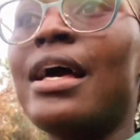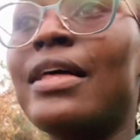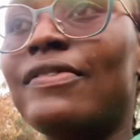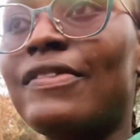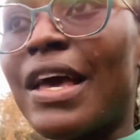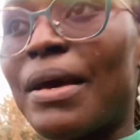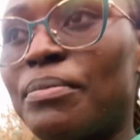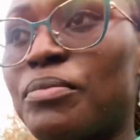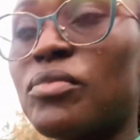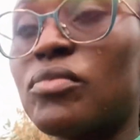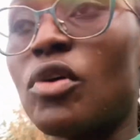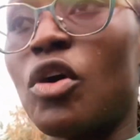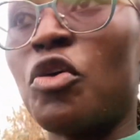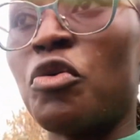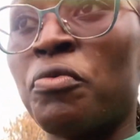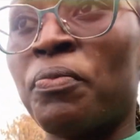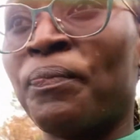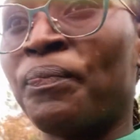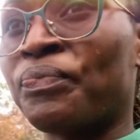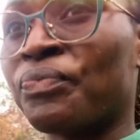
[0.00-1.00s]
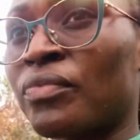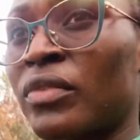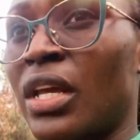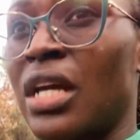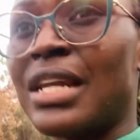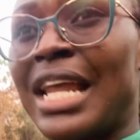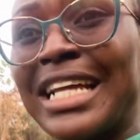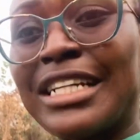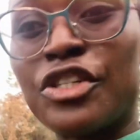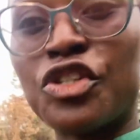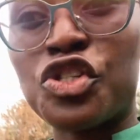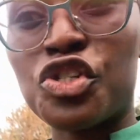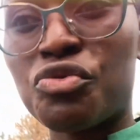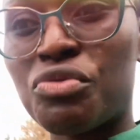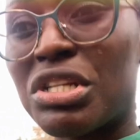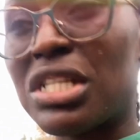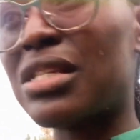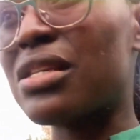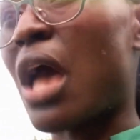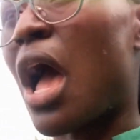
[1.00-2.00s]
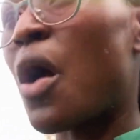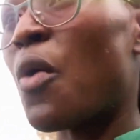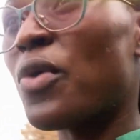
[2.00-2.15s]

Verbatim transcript: them, um, like the streets,